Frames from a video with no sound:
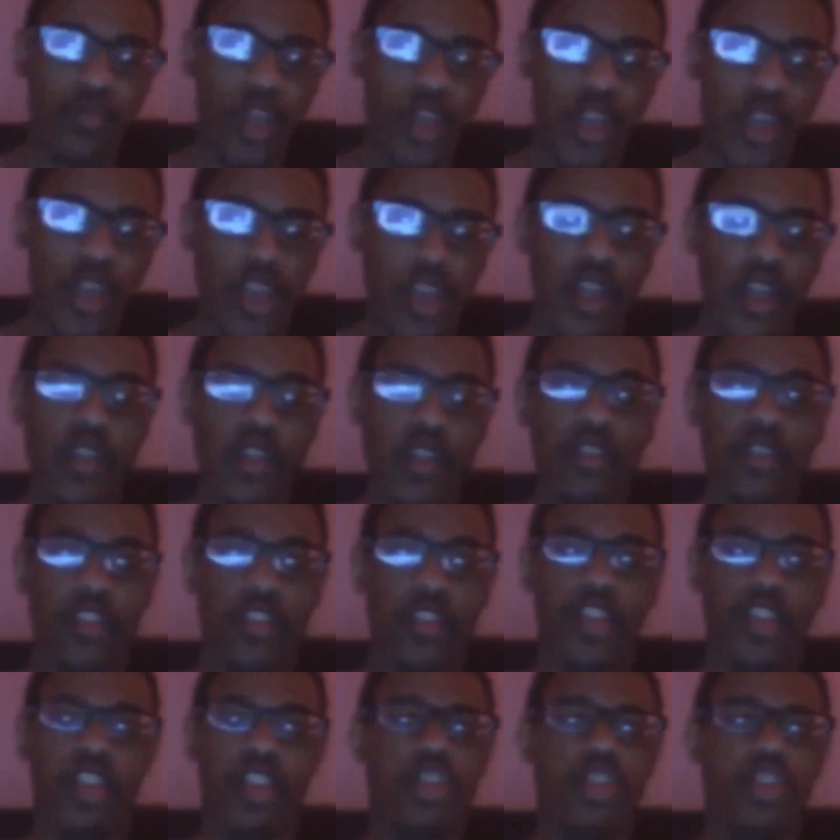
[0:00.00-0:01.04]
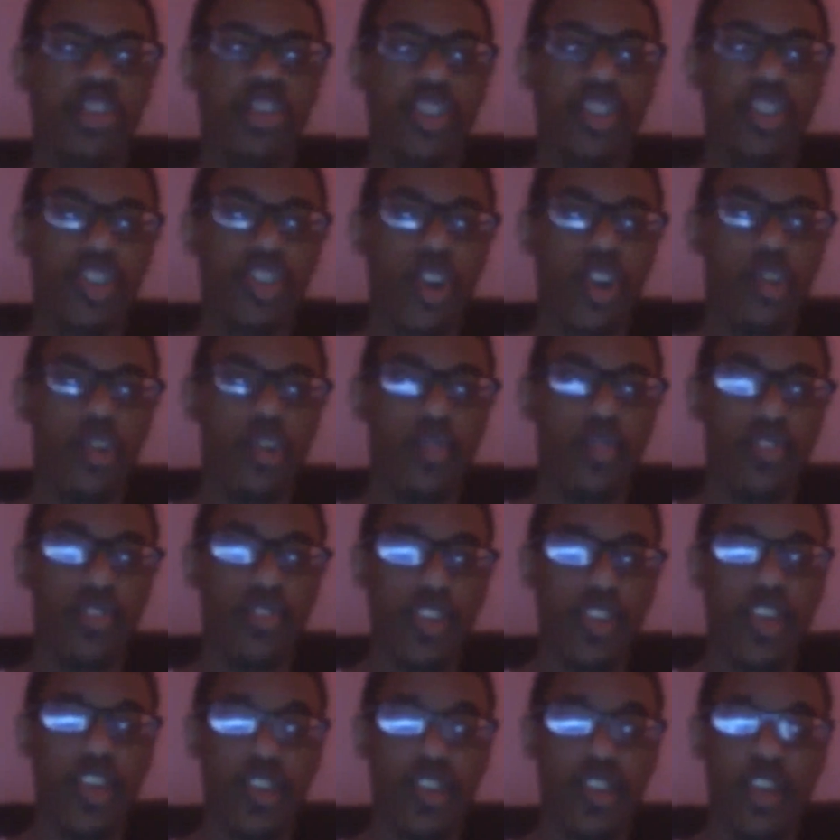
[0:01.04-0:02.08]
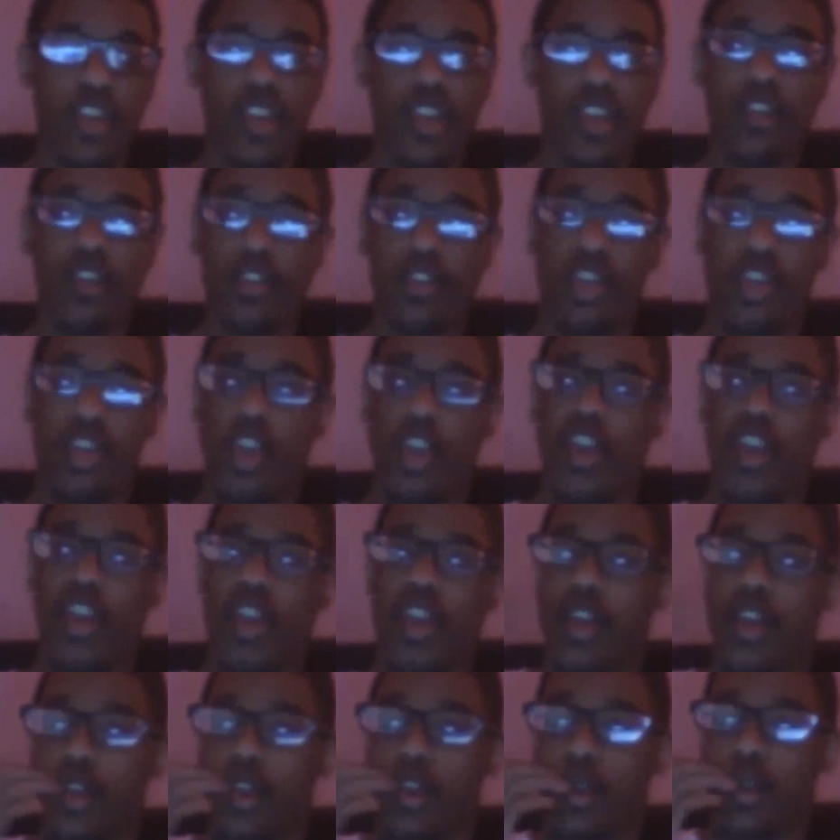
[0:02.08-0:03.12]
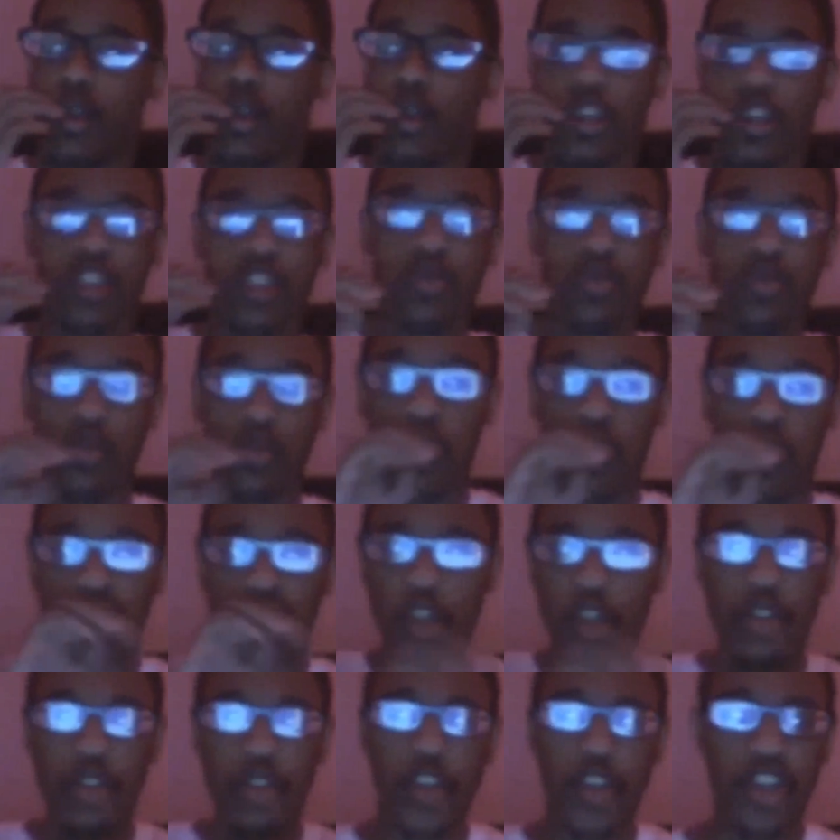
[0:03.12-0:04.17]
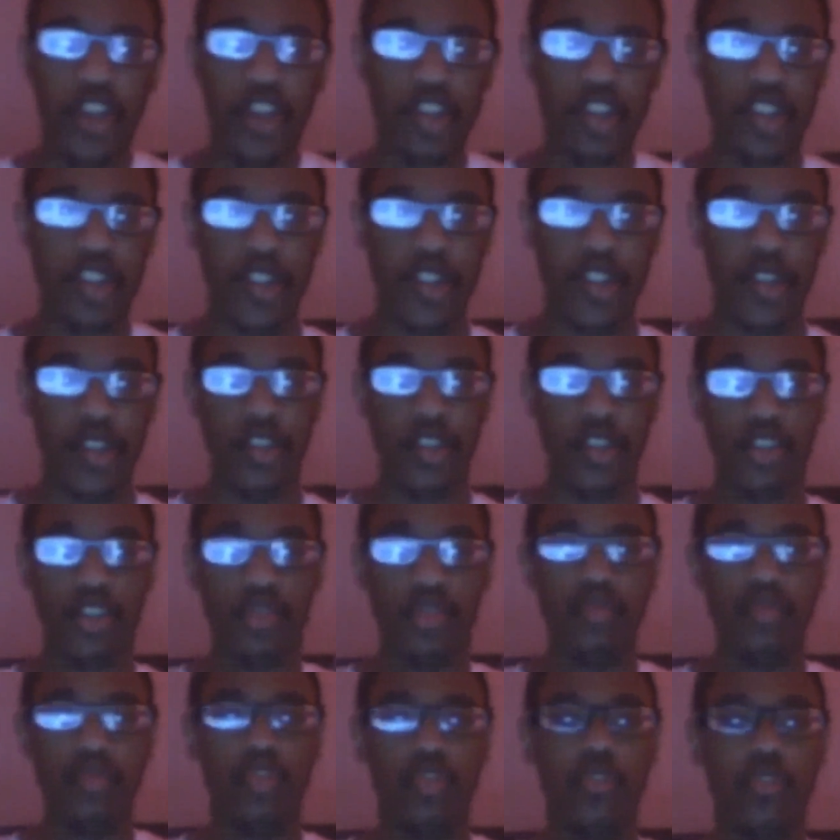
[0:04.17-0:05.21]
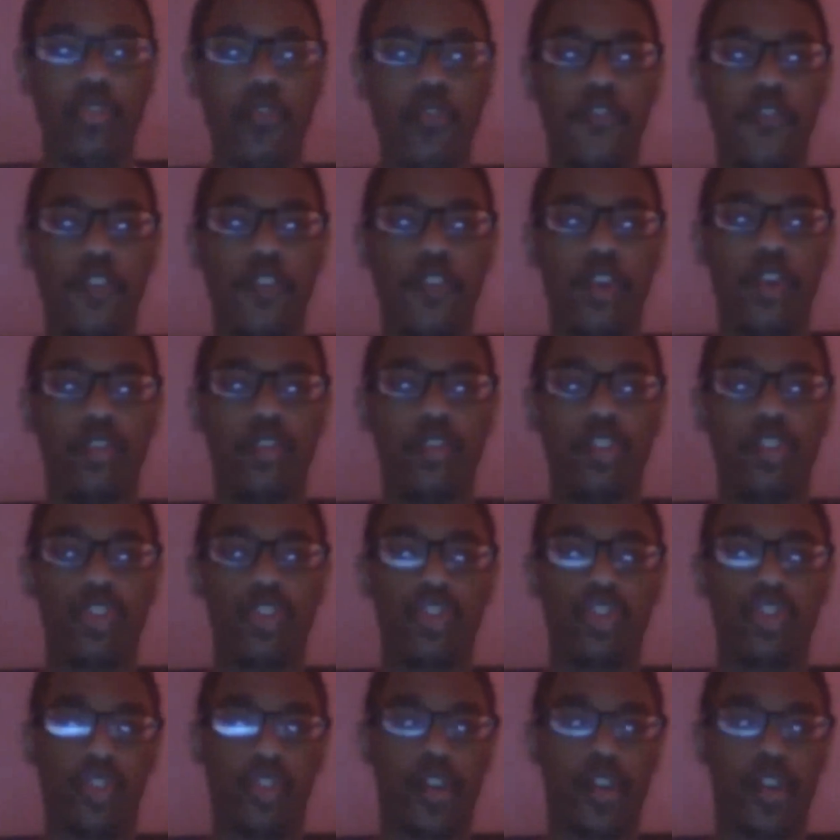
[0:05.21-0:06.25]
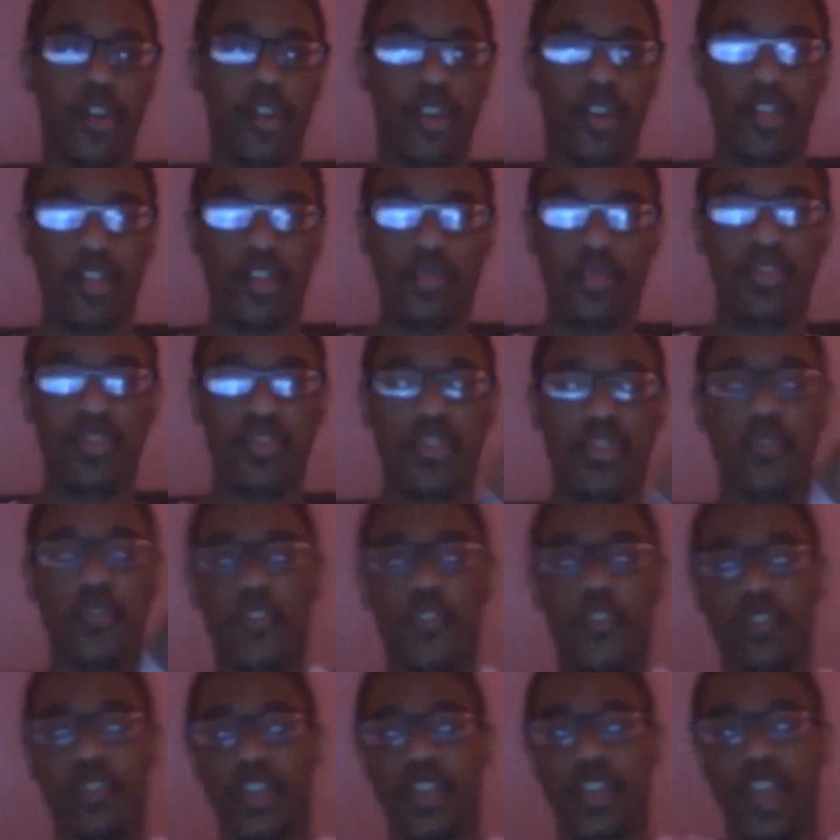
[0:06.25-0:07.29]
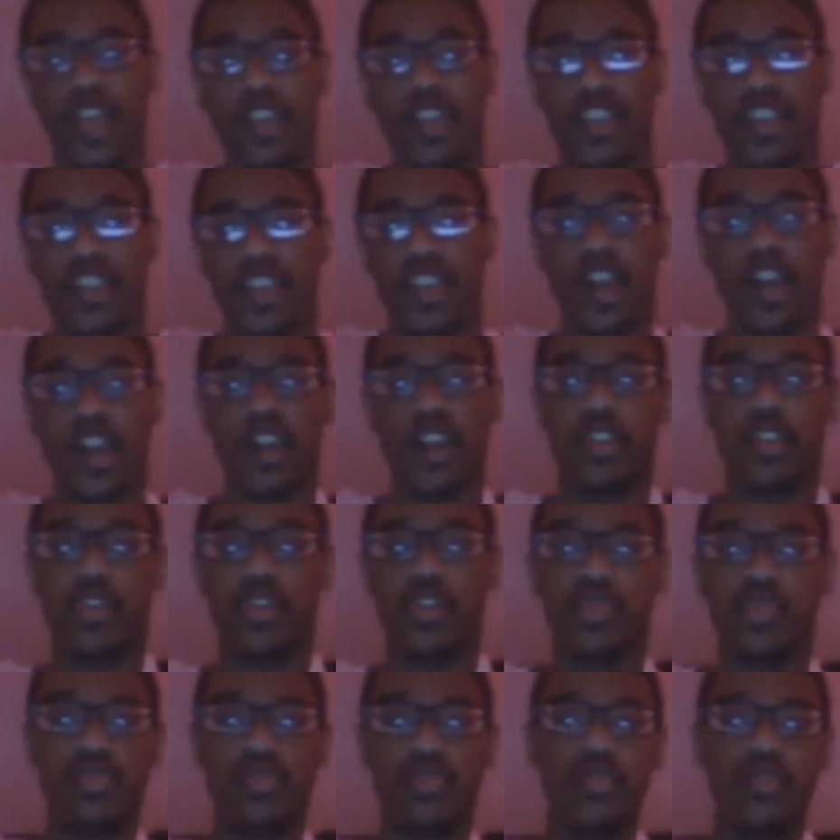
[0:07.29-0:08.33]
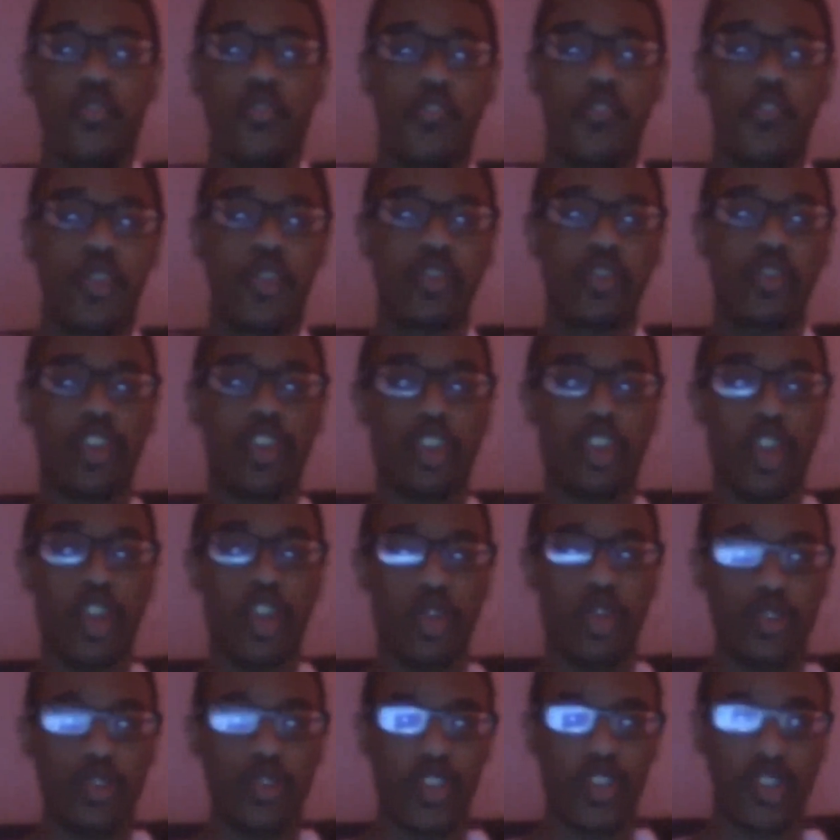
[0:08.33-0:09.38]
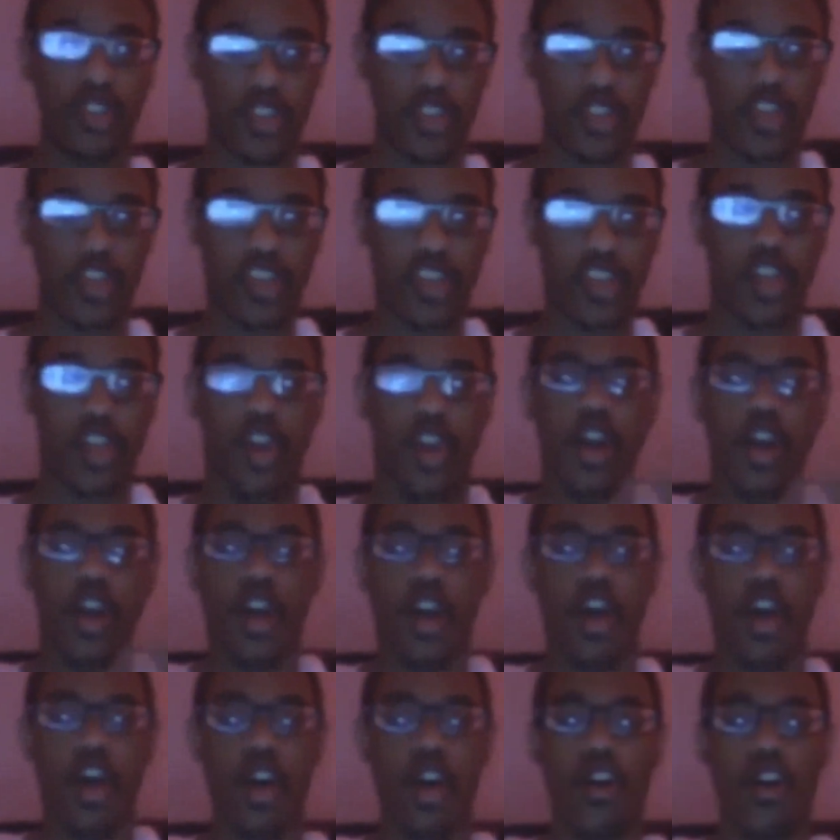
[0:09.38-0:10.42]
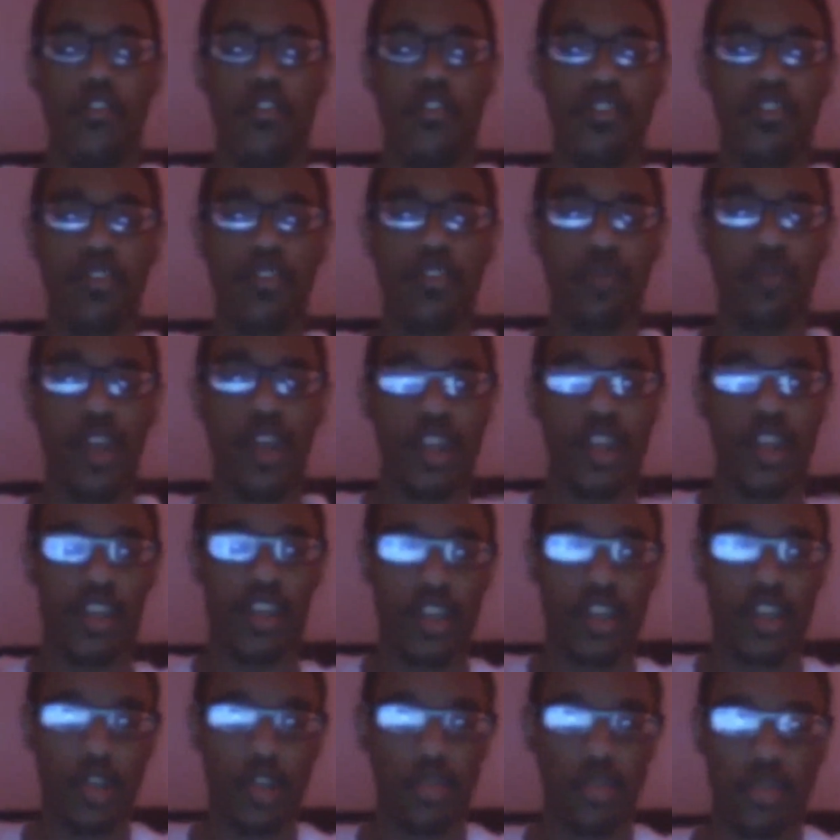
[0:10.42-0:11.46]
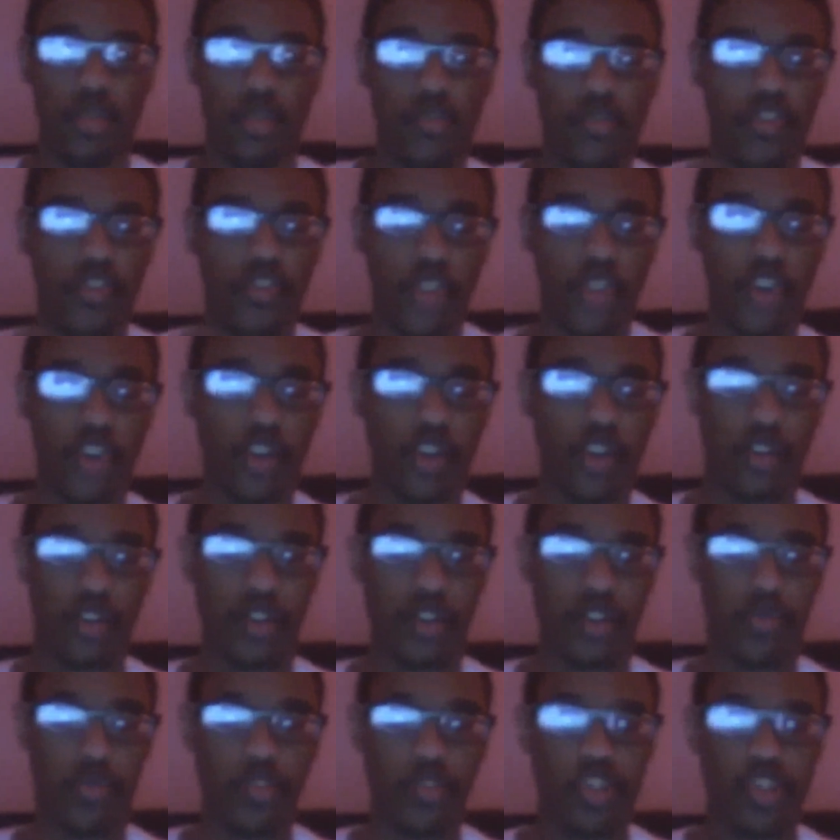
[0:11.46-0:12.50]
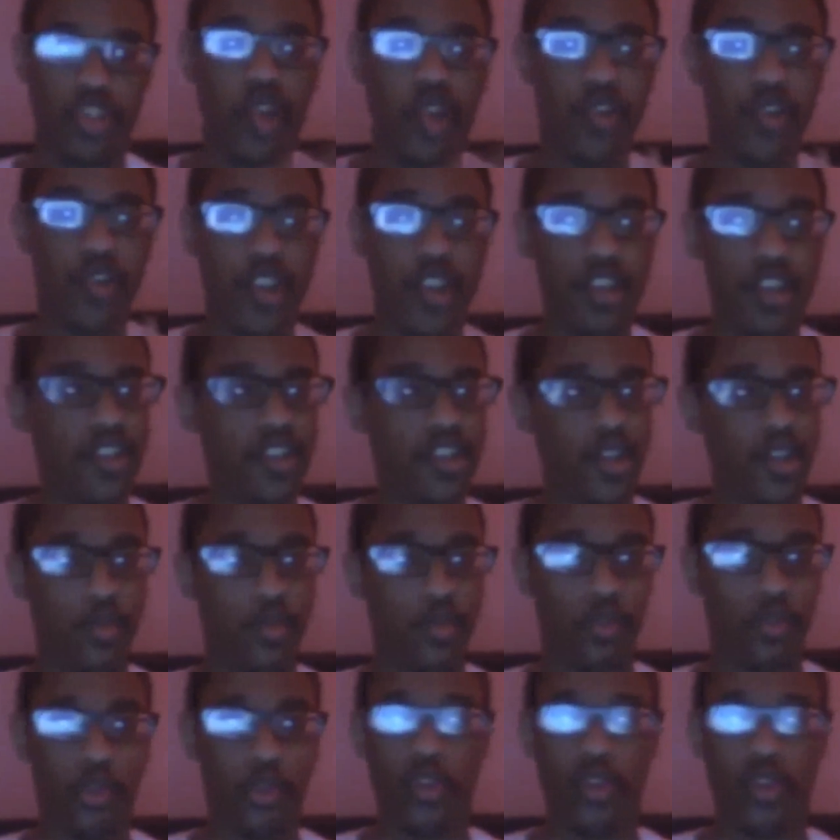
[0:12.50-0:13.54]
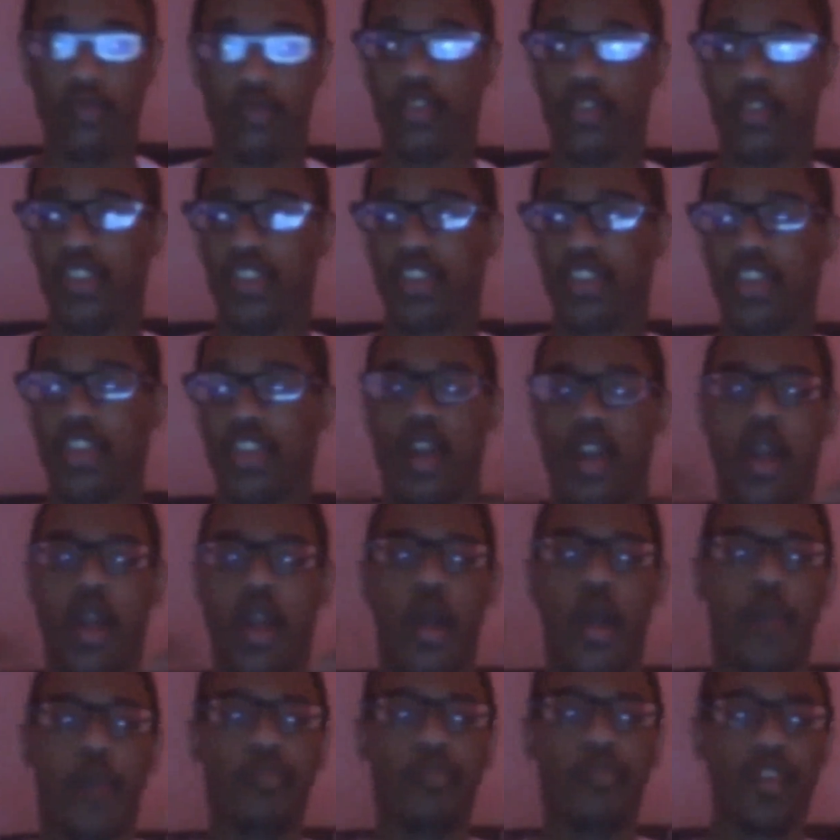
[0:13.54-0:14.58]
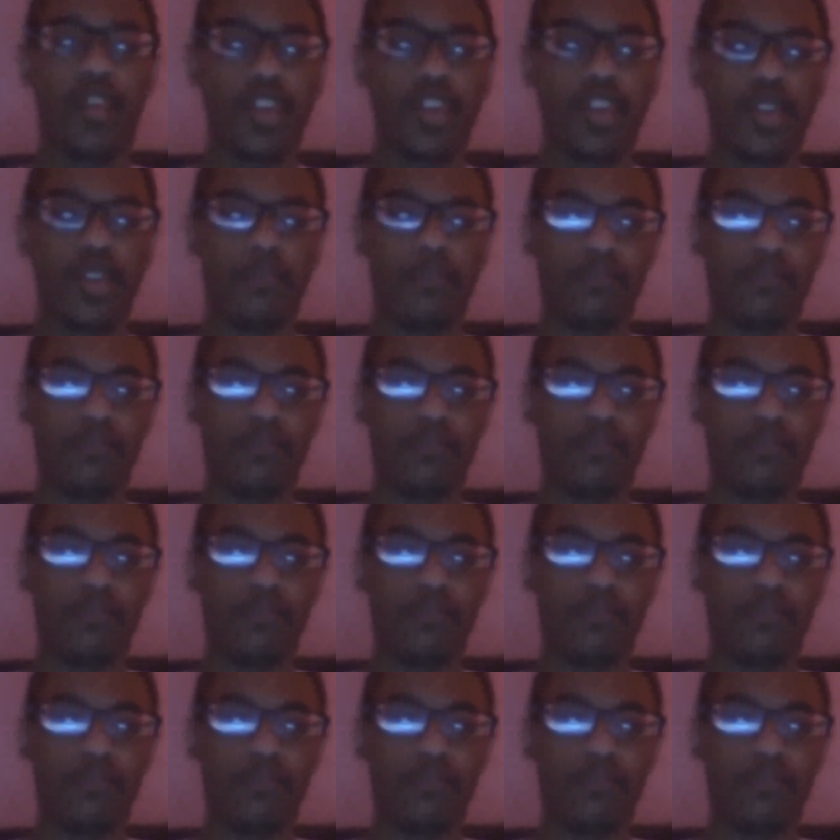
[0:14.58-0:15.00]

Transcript: and it just goes and this one location setting you do feel the dread you do feel the anxiety you do feel the loneliness of the main character of charlie which i'll get into the performance but